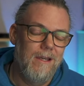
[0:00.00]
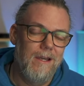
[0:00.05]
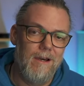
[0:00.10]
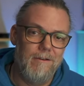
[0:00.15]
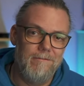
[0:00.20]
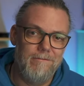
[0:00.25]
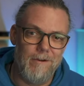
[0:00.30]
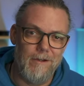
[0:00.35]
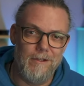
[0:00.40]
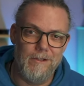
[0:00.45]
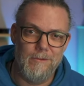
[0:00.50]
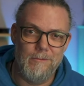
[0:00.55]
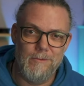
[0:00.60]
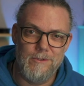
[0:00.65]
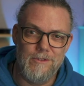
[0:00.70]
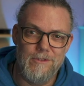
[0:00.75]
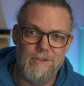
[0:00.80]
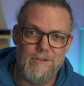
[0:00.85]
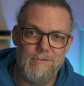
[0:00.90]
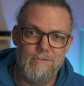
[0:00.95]
I finally
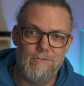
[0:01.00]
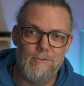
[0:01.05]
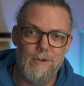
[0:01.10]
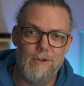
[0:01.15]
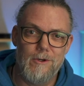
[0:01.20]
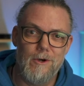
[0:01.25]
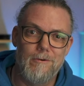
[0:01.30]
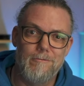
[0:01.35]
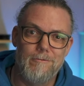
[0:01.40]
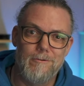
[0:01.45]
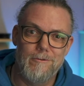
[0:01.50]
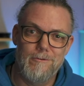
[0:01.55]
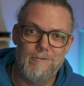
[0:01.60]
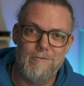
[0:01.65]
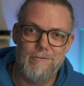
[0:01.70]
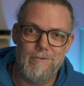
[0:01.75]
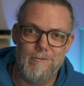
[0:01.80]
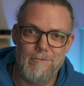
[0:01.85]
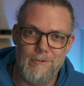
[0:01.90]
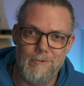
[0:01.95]
was recovered
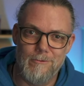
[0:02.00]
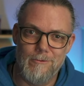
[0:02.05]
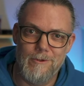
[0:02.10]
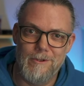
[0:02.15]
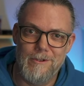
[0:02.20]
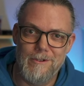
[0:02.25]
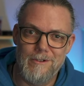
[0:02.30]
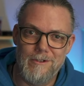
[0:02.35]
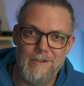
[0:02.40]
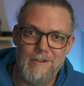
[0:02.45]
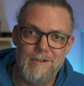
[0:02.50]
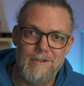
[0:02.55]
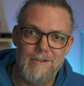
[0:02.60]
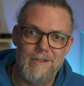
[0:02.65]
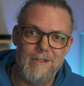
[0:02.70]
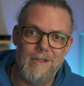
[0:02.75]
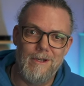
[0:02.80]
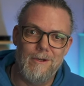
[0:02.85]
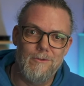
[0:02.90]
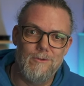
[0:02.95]
from the run,
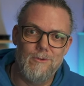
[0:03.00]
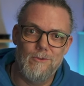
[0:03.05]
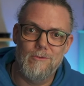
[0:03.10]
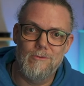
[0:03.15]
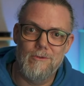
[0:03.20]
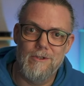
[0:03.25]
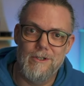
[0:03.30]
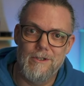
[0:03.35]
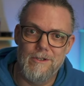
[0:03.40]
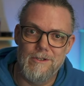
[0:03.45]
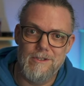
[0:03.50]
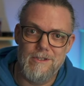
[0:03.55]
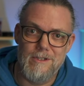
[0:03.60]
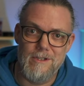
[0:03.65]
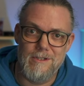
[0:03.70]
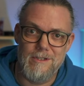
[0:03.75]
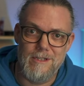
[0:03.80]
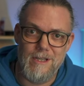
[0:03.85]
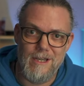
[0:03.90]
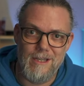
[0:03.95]
the outdoor run on
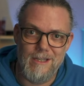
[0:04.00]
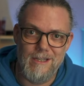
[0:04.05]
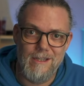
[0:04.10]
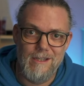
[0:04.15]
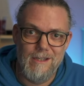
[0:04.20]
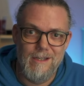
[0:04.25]
Sunday,